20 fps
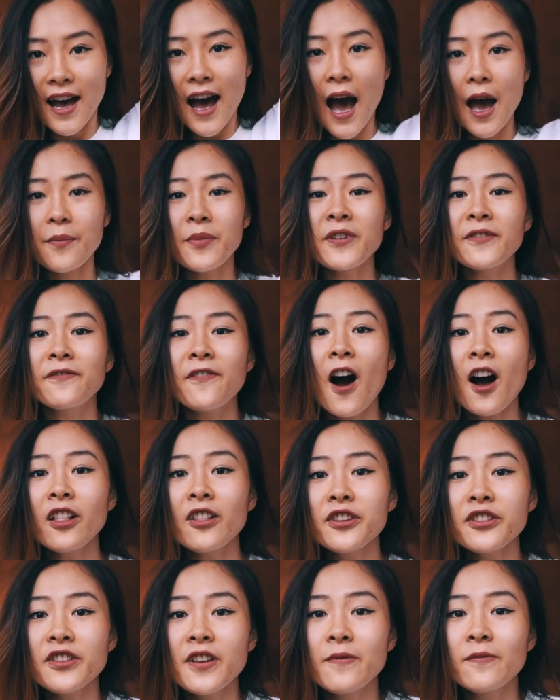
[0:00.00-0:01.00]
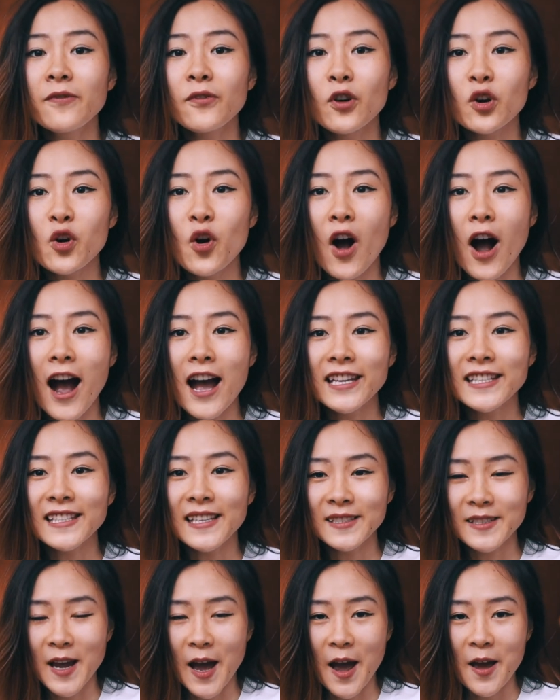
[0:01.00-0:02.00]
I've been following them for quite
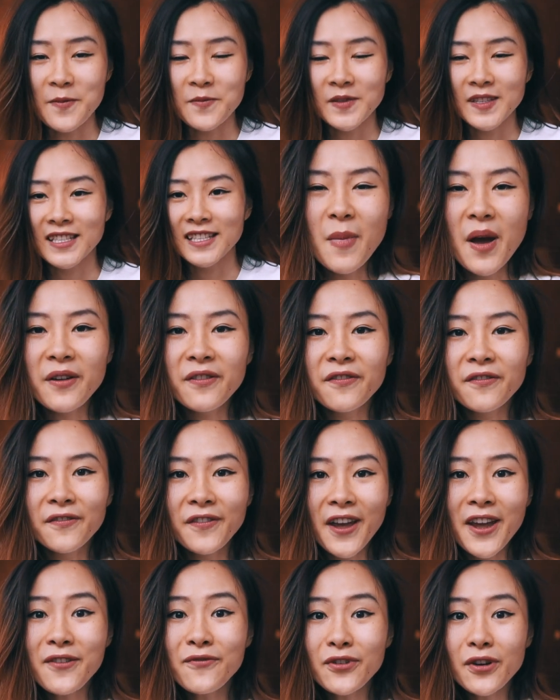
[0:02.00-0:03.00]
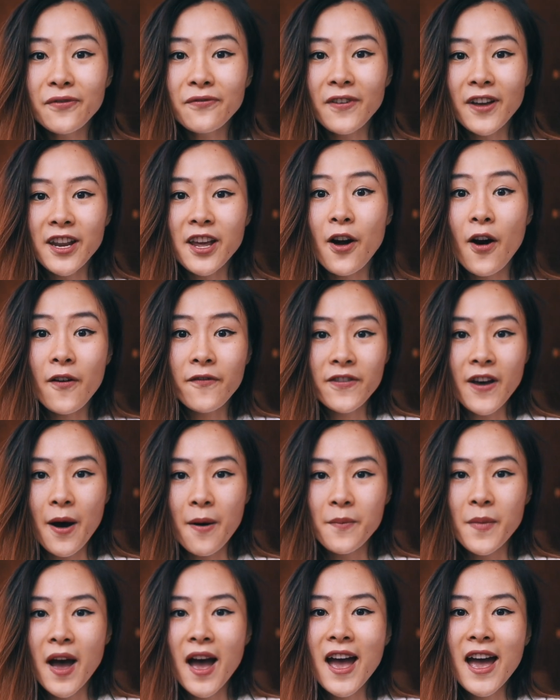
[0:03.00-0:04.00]
some time. My favorite video of
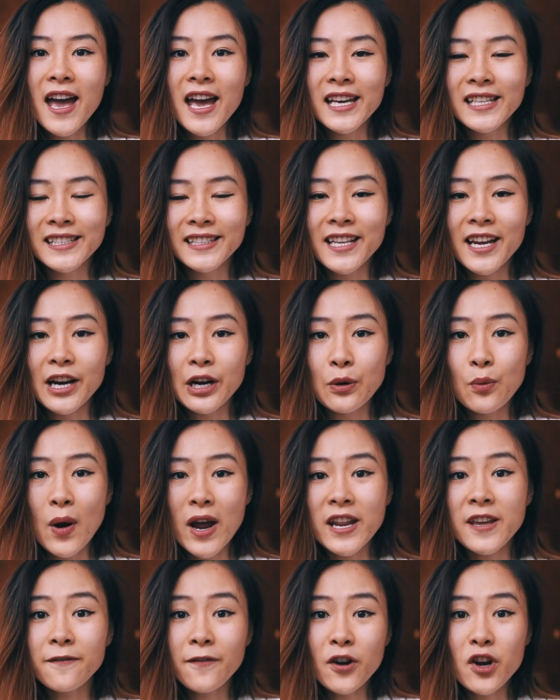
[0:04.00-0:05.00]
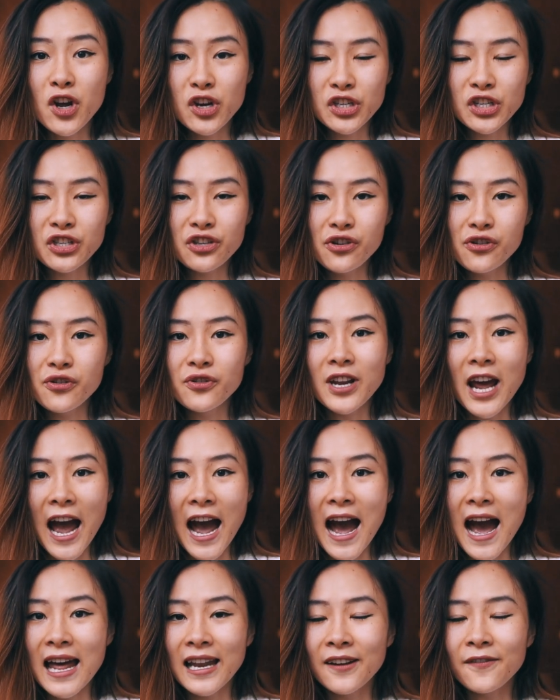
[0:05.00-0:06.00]
them is their wedding photo shoot
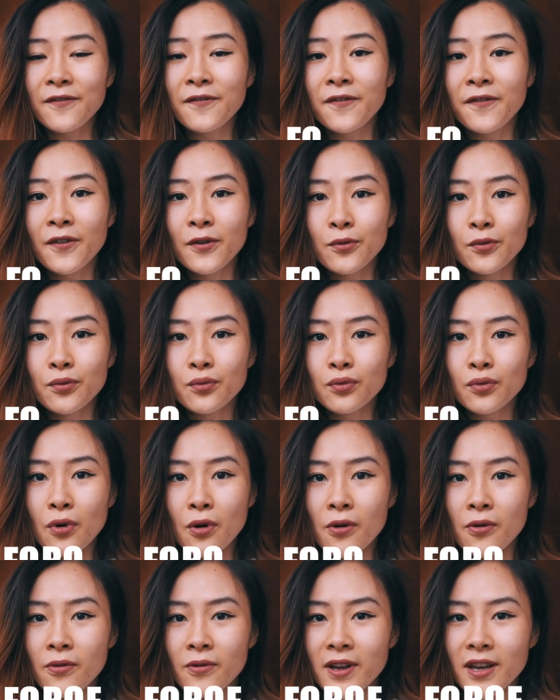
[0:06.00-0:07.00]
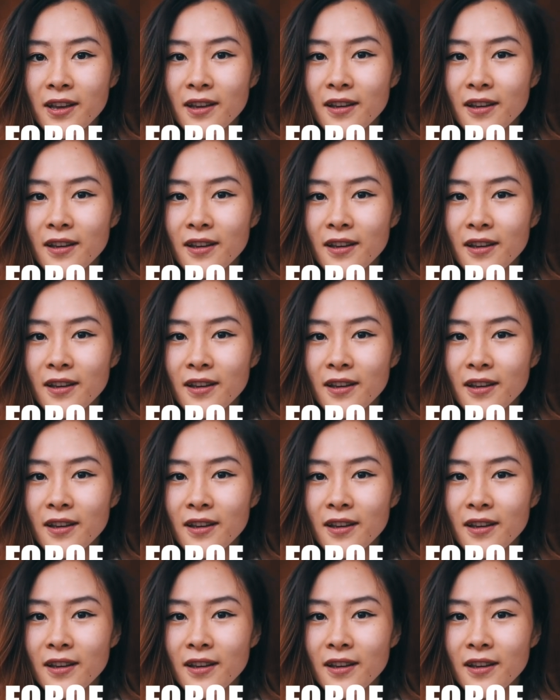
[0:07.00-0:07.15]
at Faroe